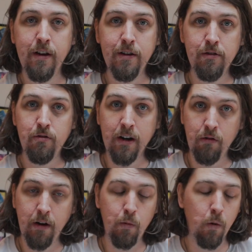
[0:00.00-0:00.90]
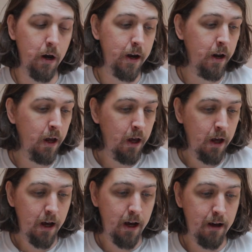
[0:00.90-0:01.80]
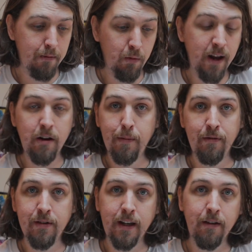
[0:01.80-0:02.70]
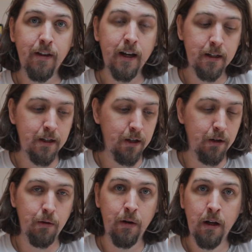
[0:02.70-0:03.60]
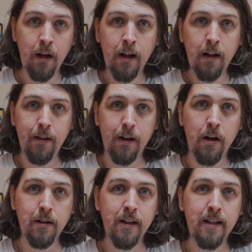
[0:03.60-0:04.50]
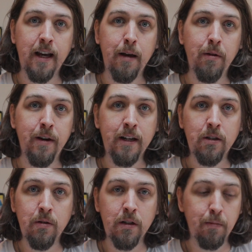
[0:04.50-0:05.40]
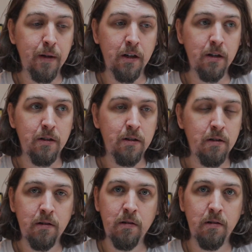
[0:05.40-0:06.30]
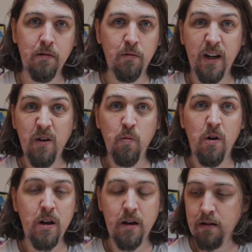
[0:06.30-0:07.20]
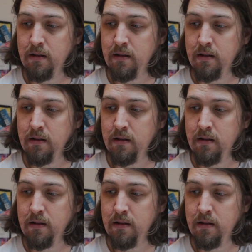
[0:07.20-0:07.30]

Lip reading: though he doesn't drink red wine. We ended up having to give that to the guys on the table next to us because we didn't want it.